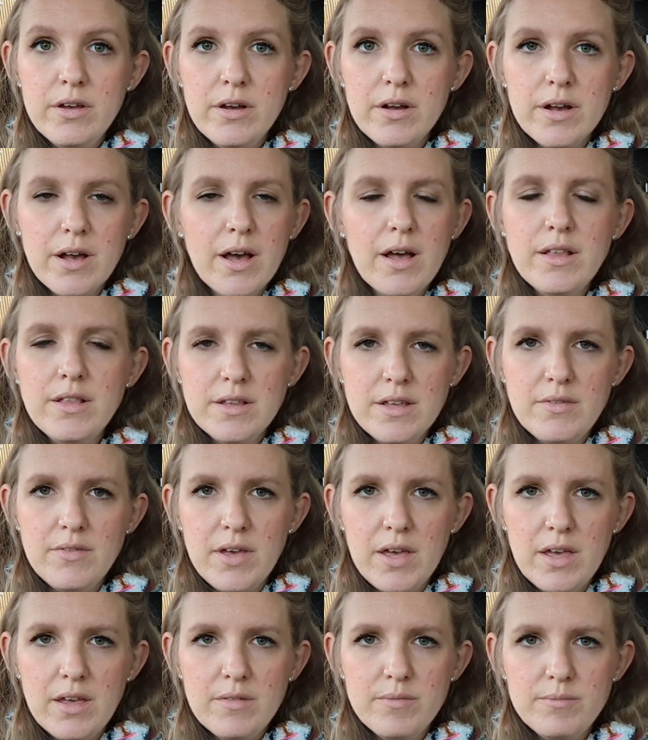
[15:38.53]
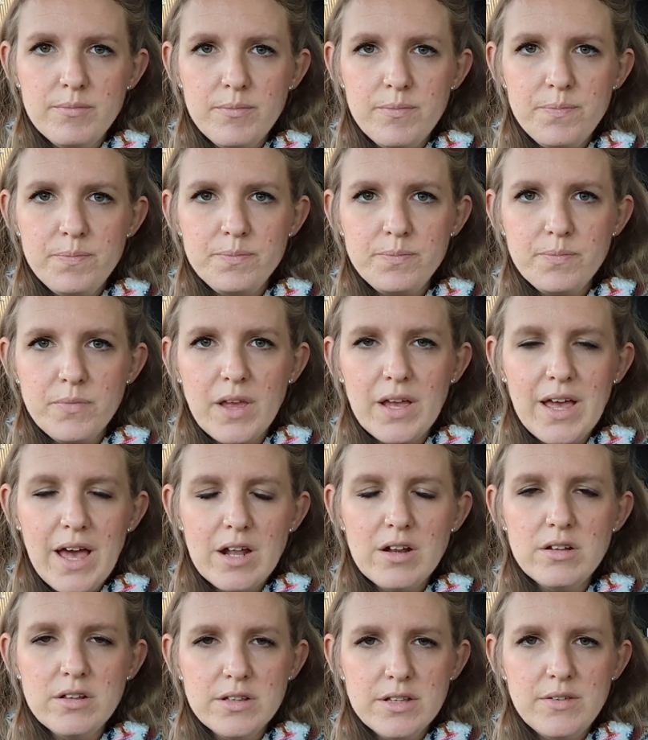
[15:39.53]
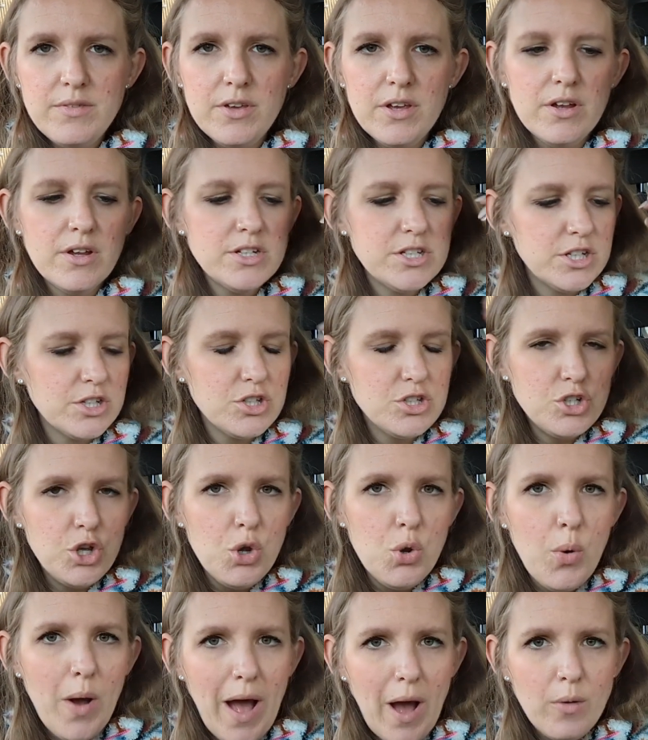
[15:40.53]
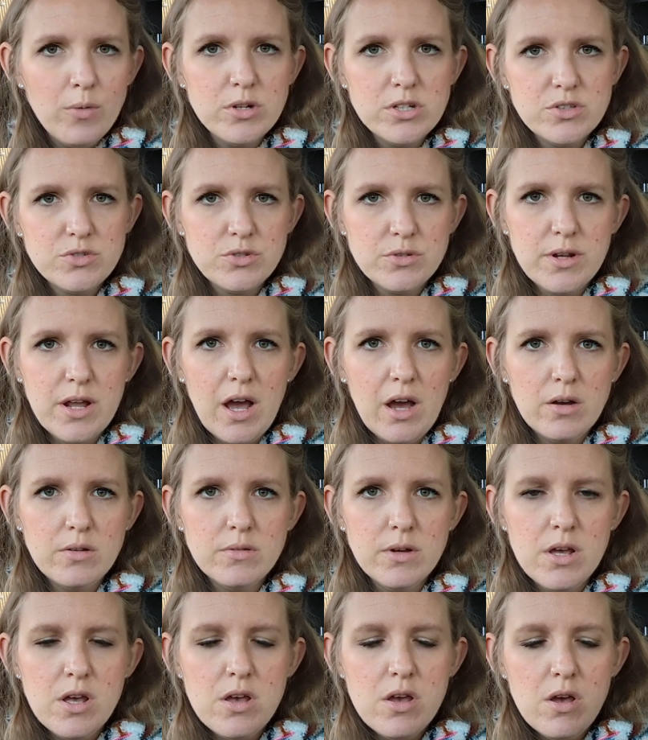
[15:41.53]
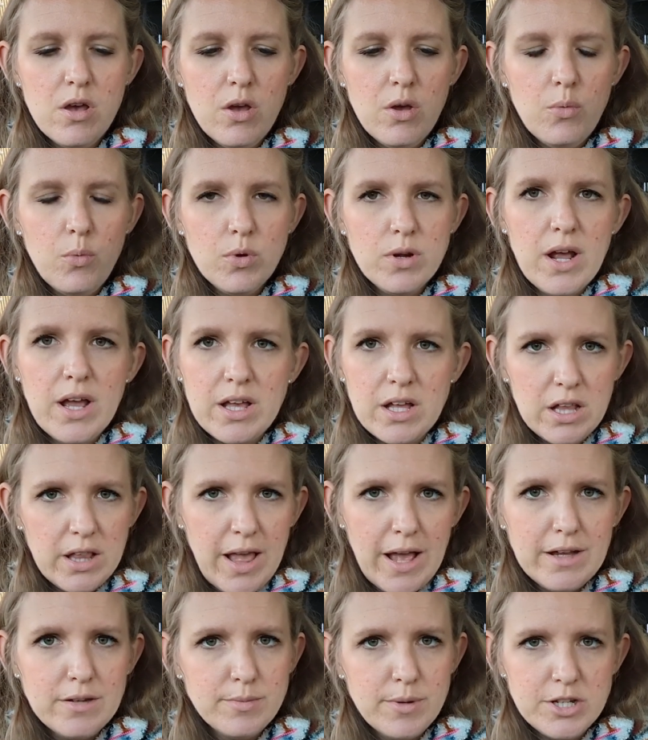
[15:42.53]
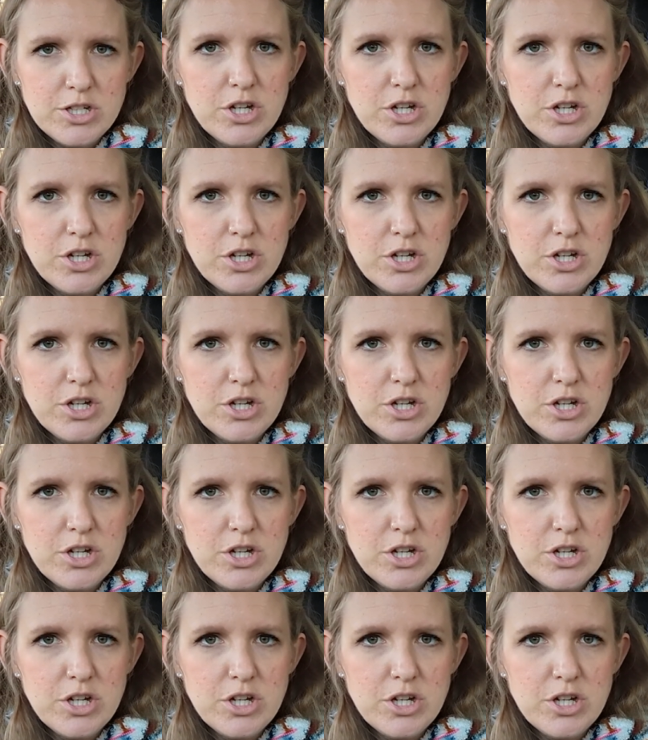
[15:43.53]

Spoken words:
I can't leave it. I cannot leave here until 2 hours from now when I collect my